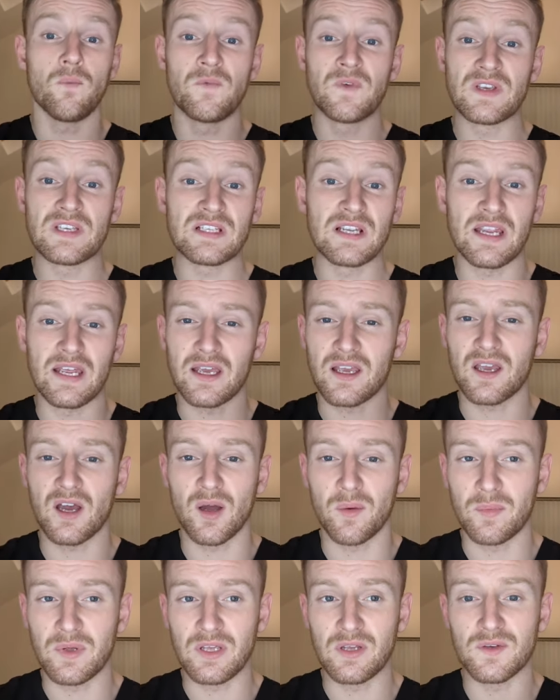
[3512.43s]
obviously it
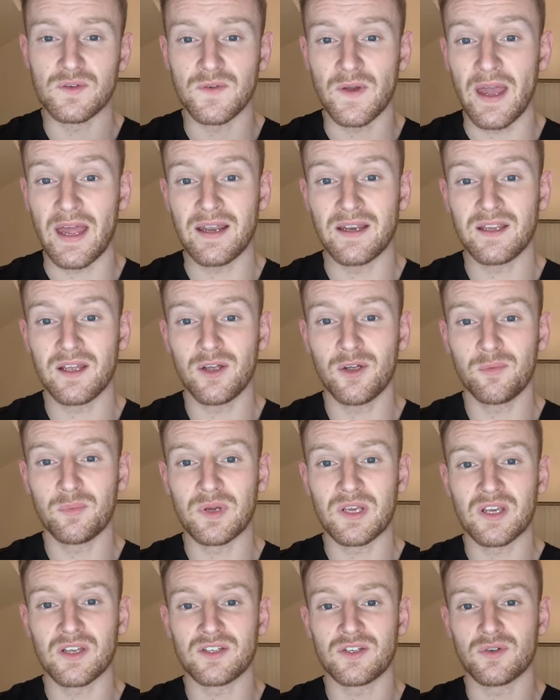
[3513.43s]
can't be used for endo
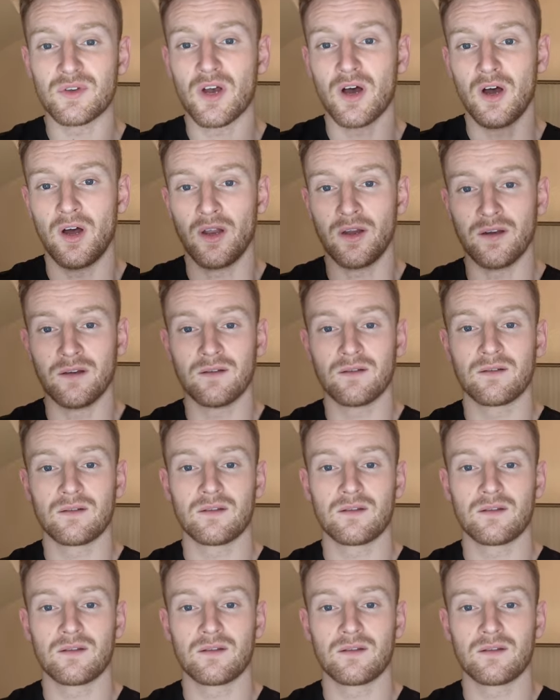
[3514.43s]
because you can't